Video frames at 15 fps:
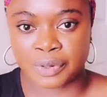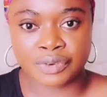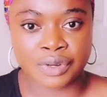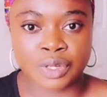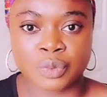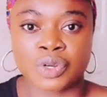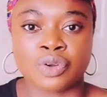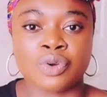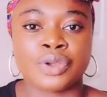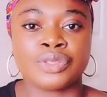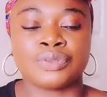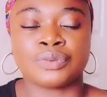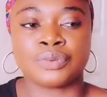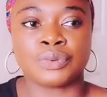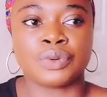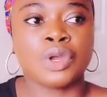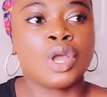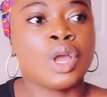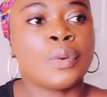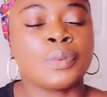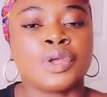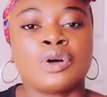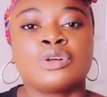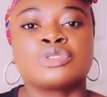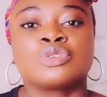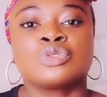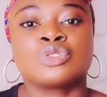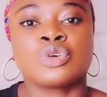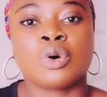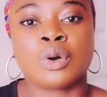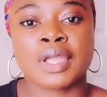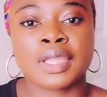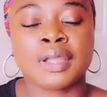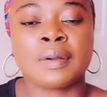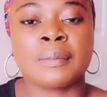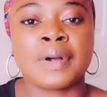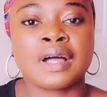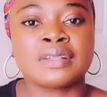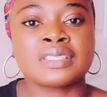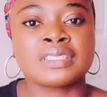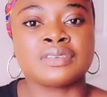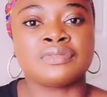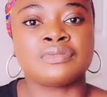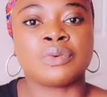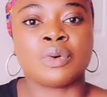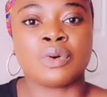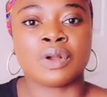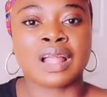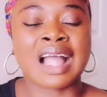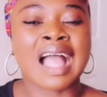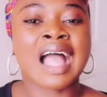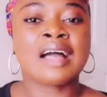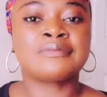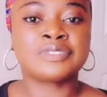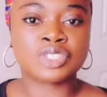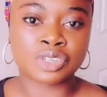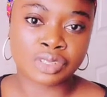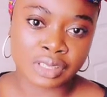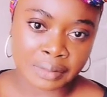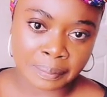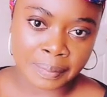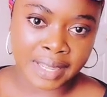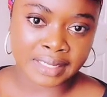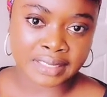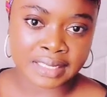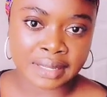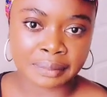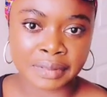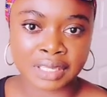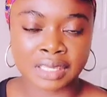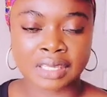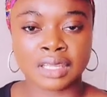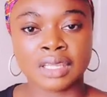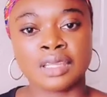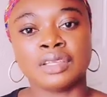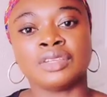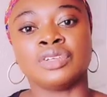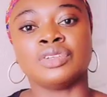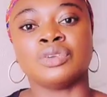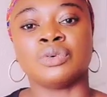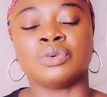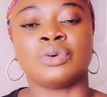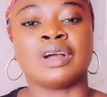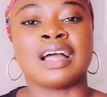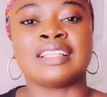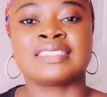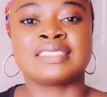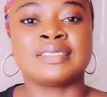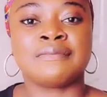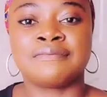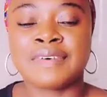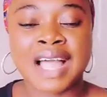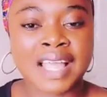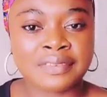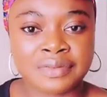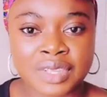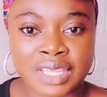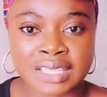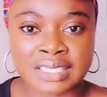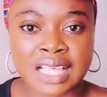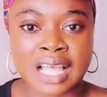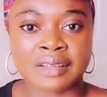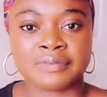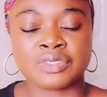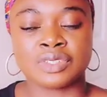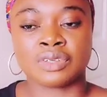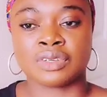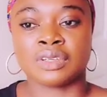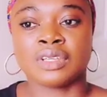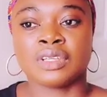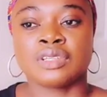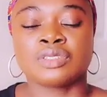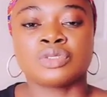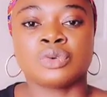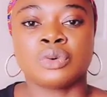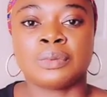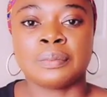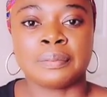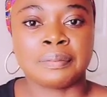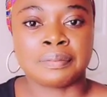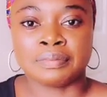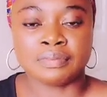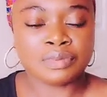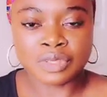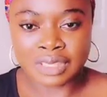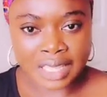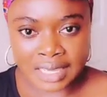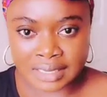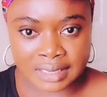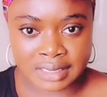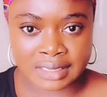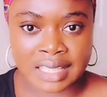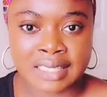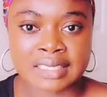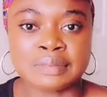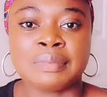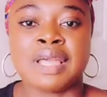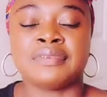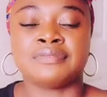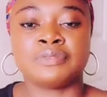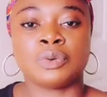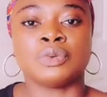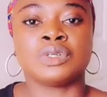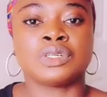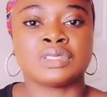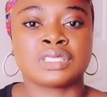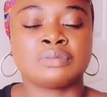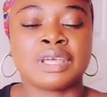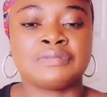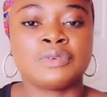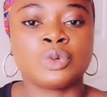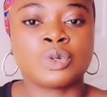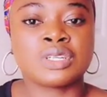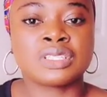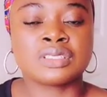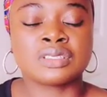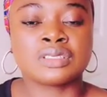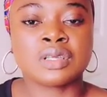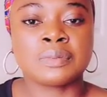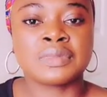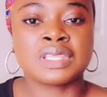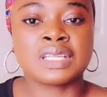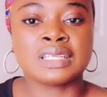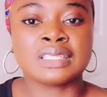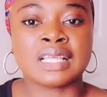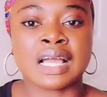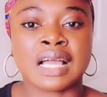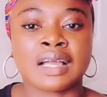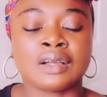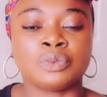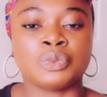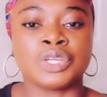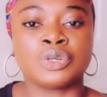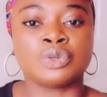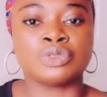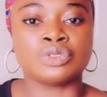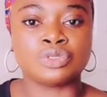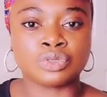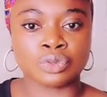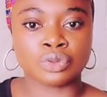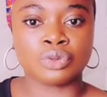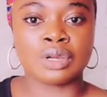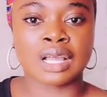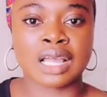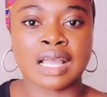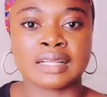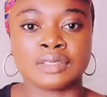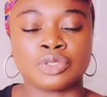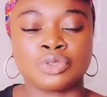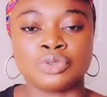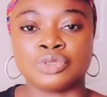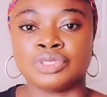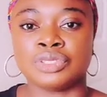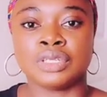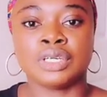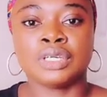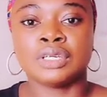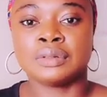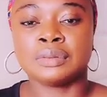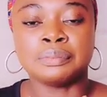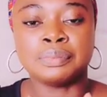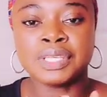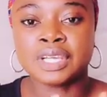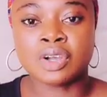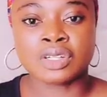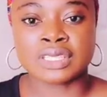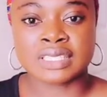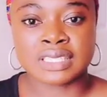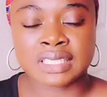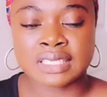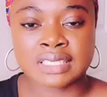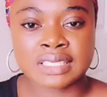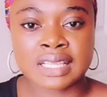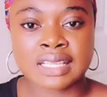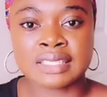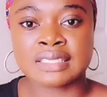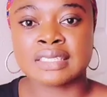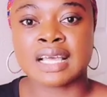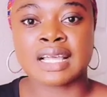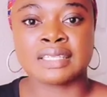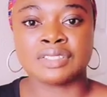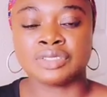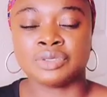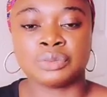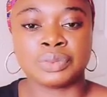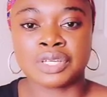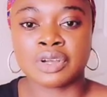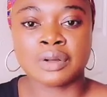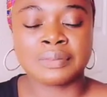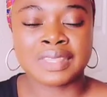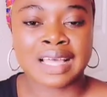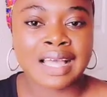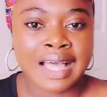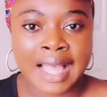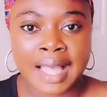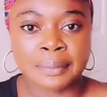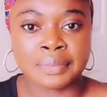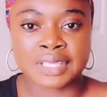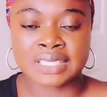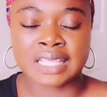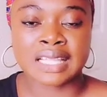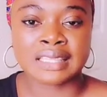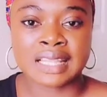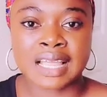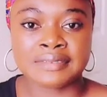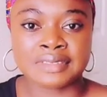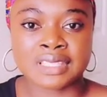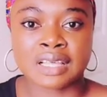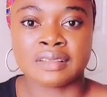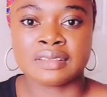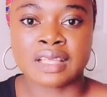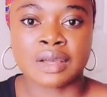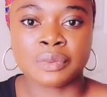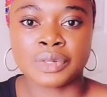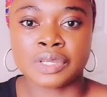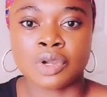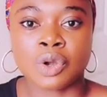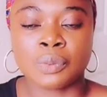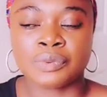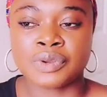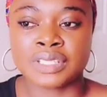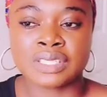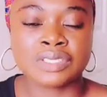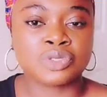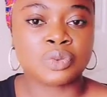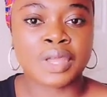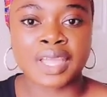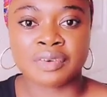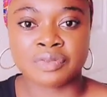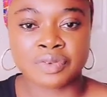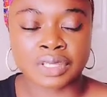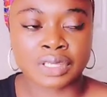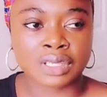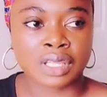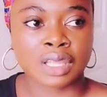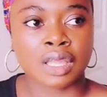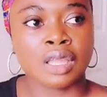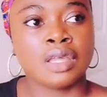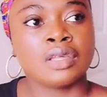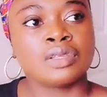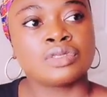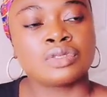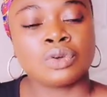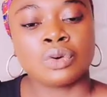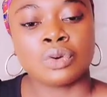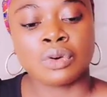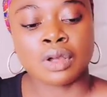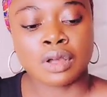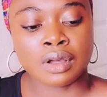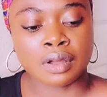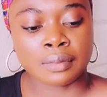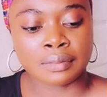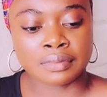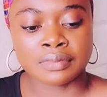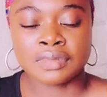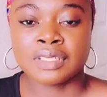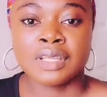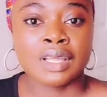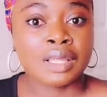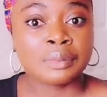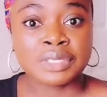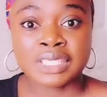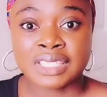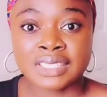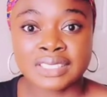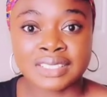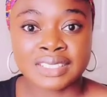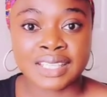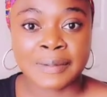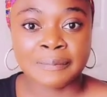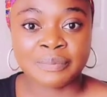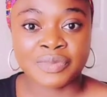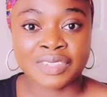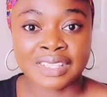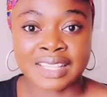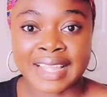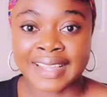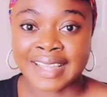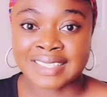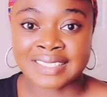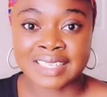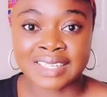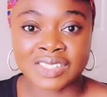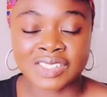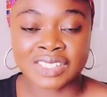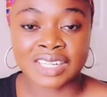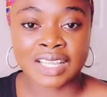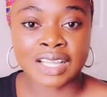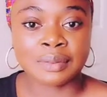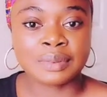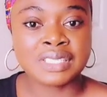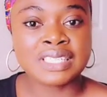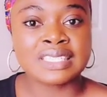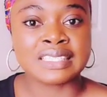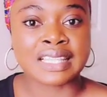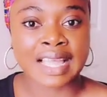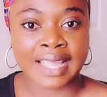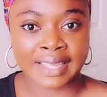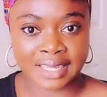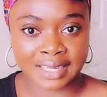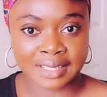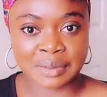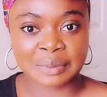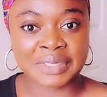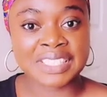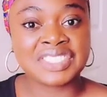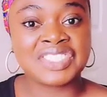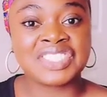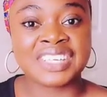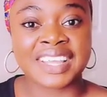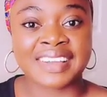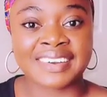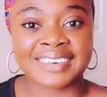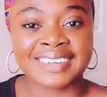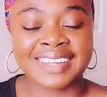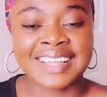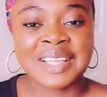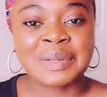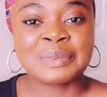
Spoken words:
period we're going through. We're also talking about it for after the pandemic, you know, 5 years after. So that's my focus. My focus is something that we could do and could be consistent and, you know, become that habit and lifestyle that we incorporate into everything. So please, like I said earlier, please like, please share,